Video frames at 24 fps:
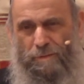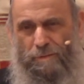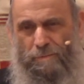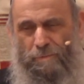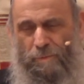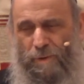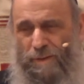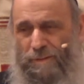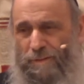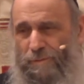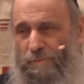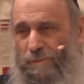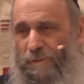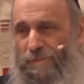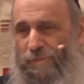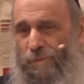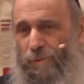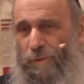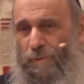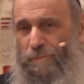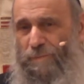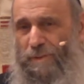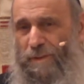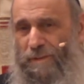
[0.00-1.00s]
Why they're
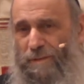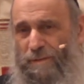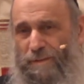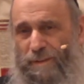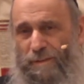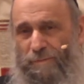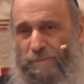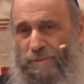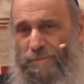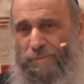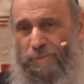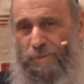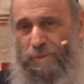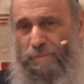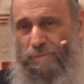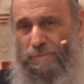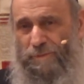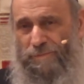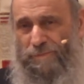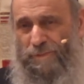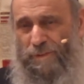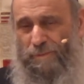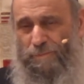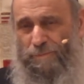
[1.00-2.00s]
Reformed then? They're not Reformed
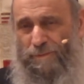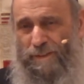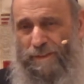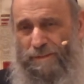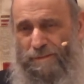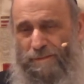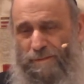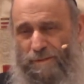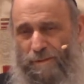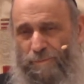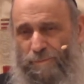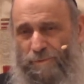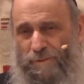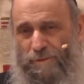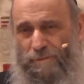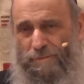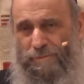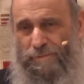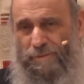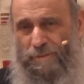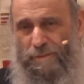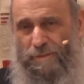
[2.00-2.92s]
if they practice and observe.